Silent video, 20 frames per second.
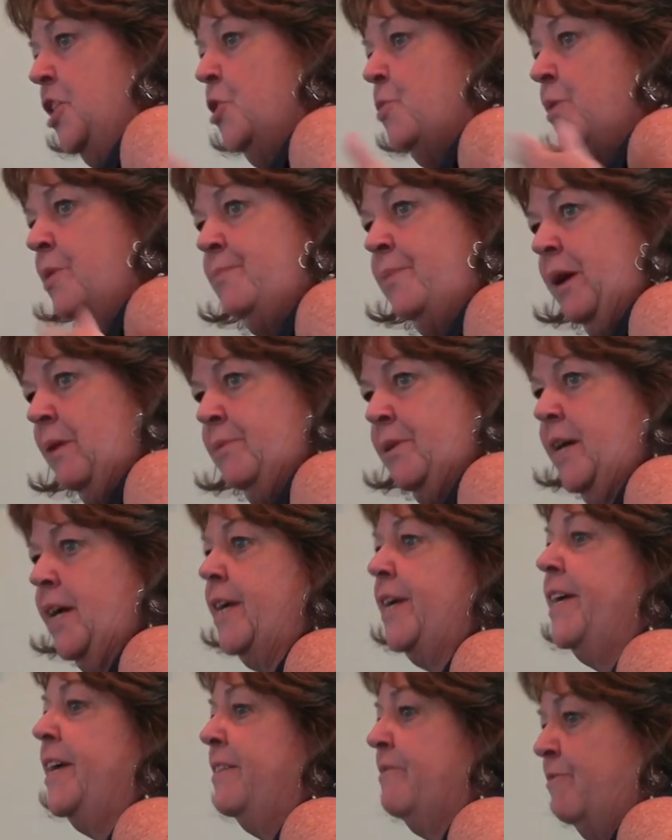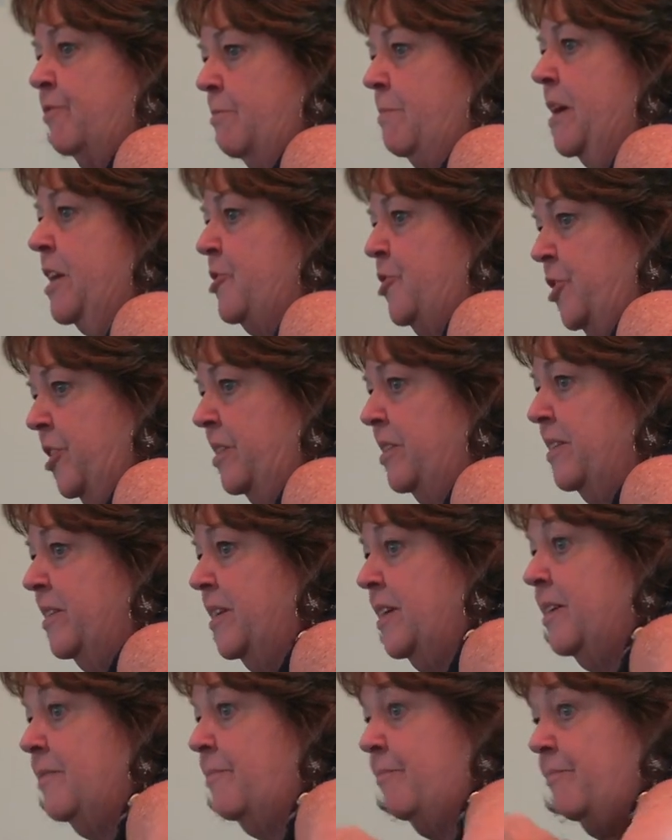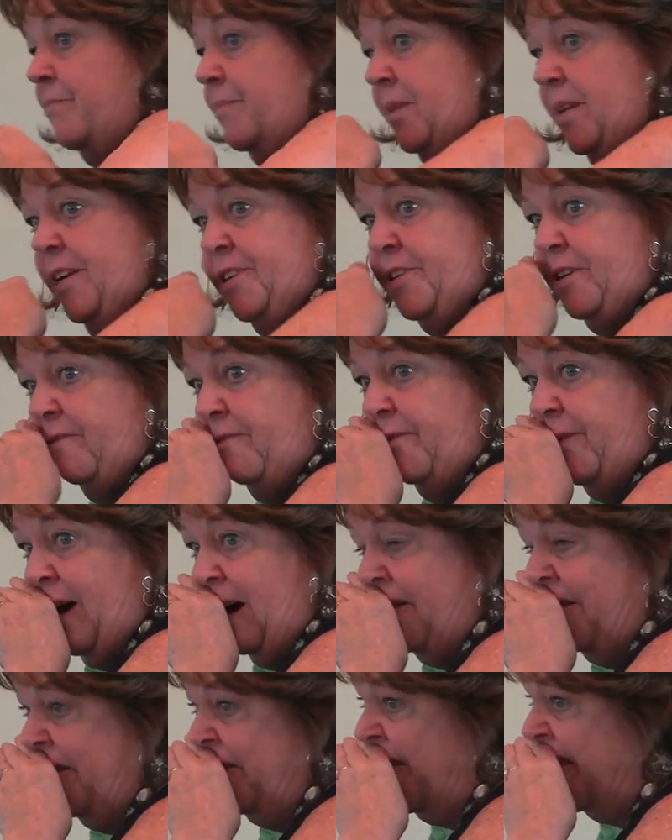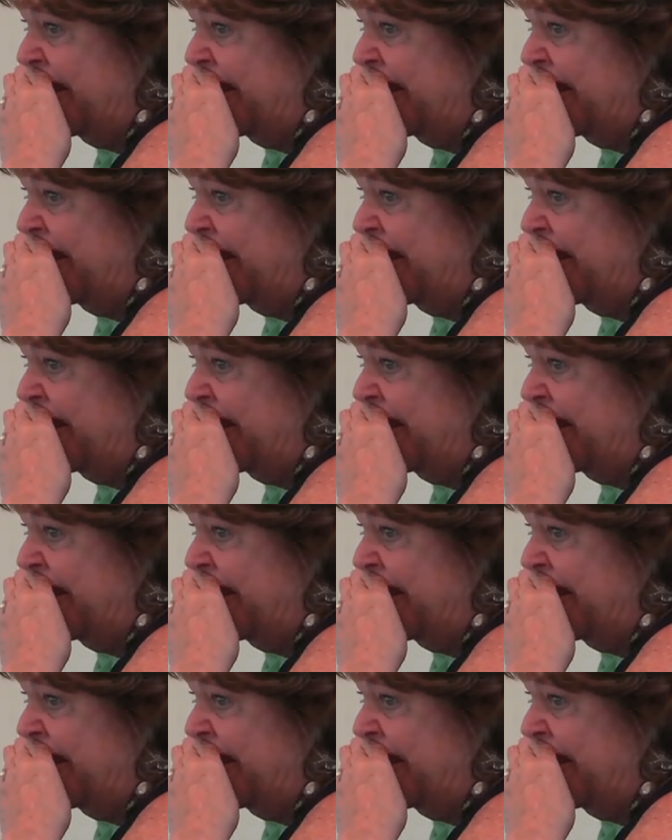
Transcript: you wouldn't be able to get any information. Right. It's a very,